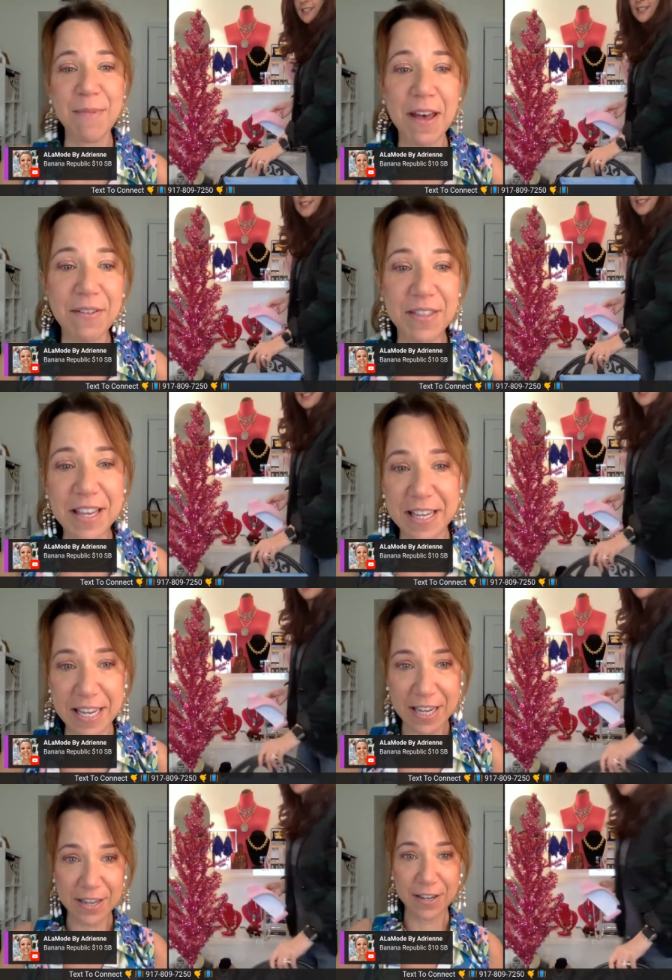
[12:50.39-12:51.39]
time of the
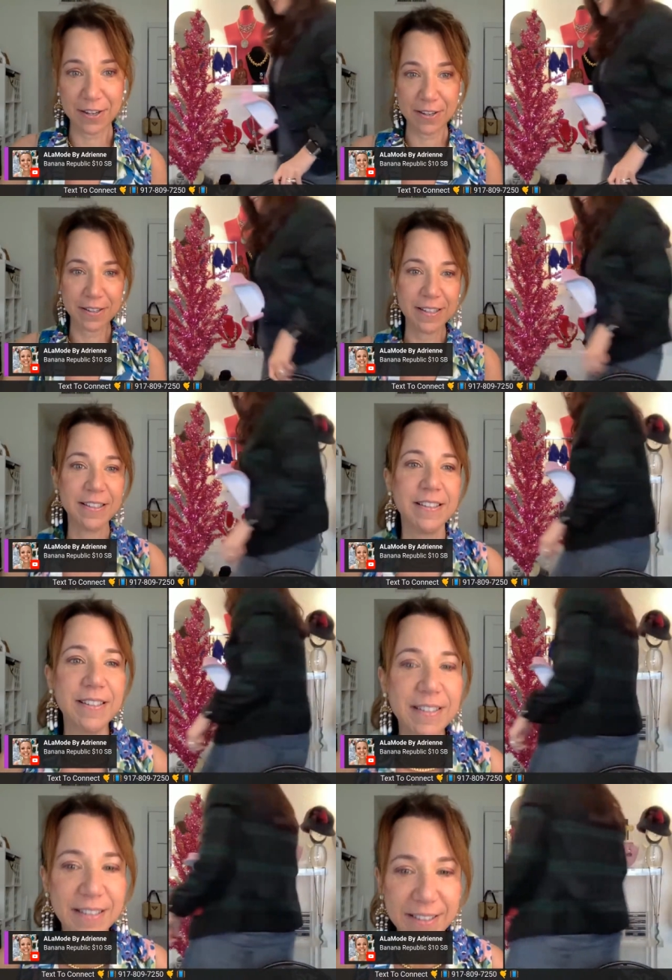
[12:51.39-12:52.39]
year.
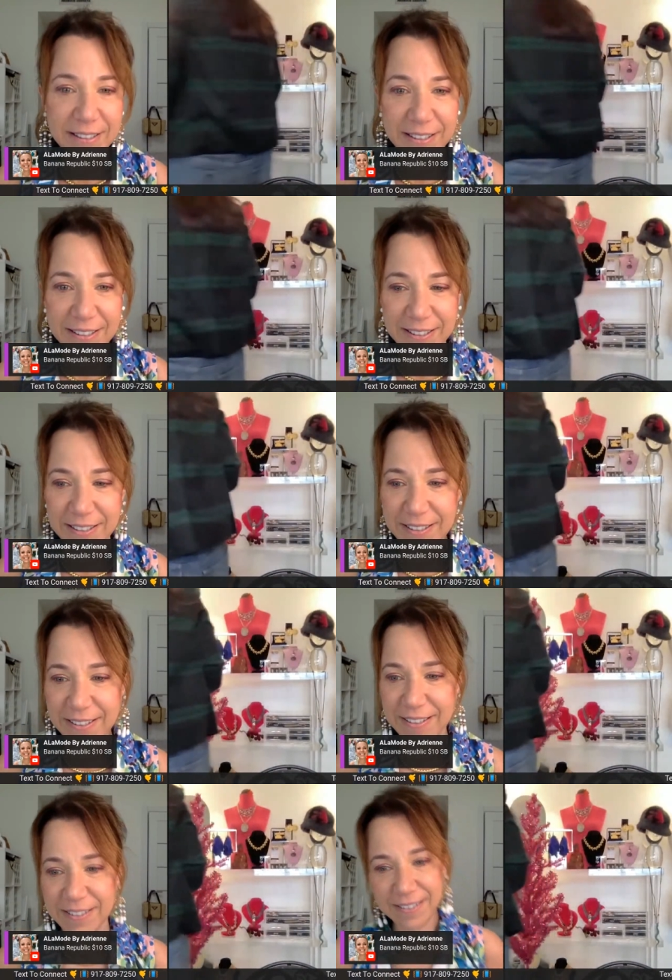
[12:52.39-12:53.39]
It's the
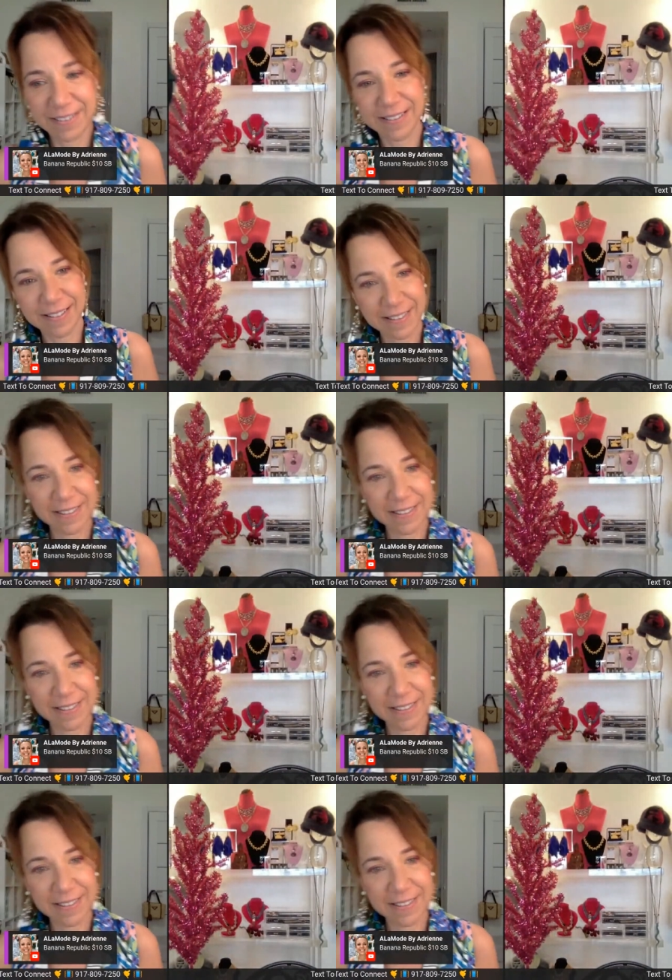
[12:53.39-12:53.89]
most.